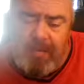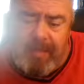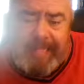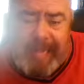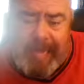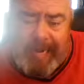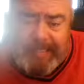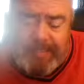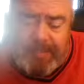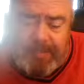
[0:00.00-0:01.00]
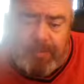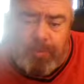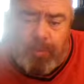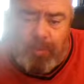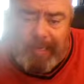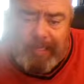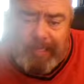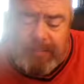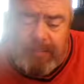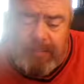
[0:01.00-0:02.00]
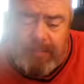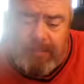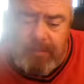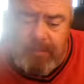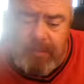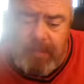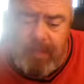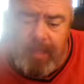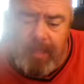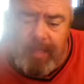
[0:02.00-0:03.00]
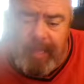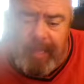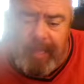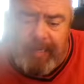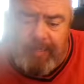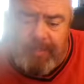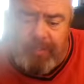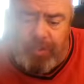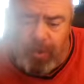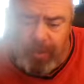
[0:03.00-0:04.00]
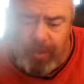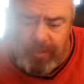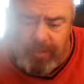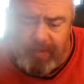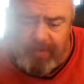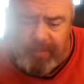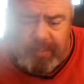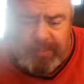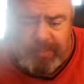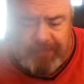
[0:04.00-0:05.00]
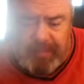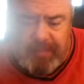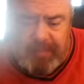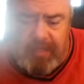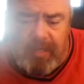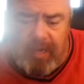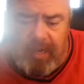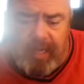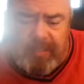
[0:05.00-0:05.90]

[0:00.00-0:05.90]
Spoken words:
get it, read it, and enjoy yourself because it's fun. Like and